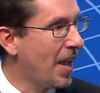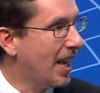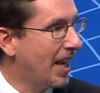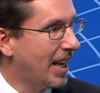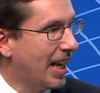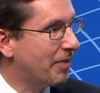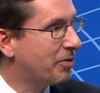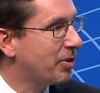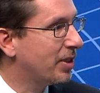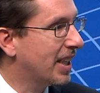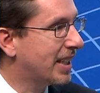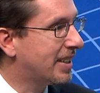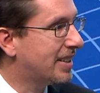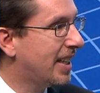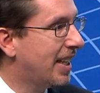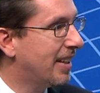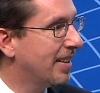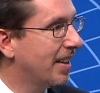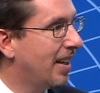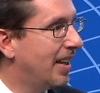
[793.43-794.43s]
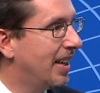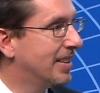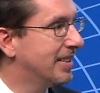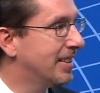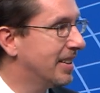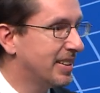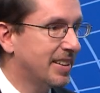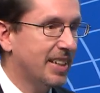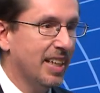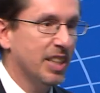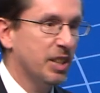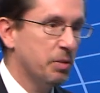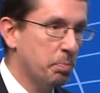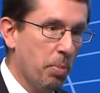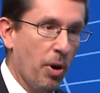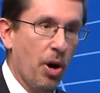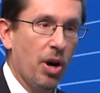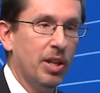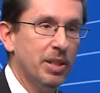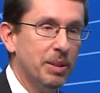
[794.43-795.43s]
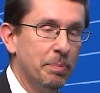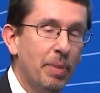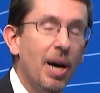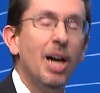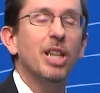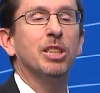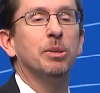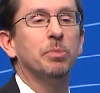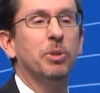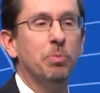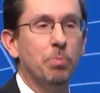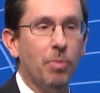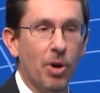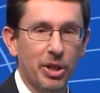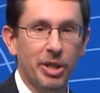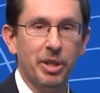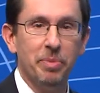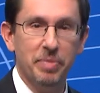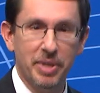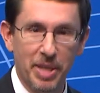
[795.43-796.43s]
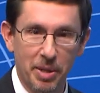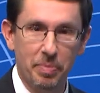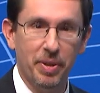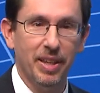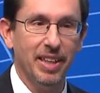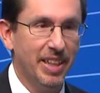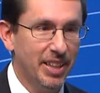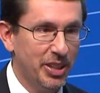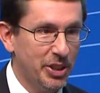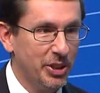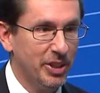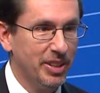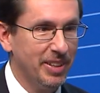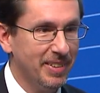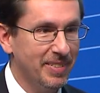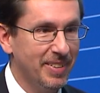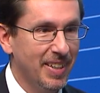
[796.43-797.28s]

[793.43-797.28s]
And after like 10 lines, it says possible market manipulation.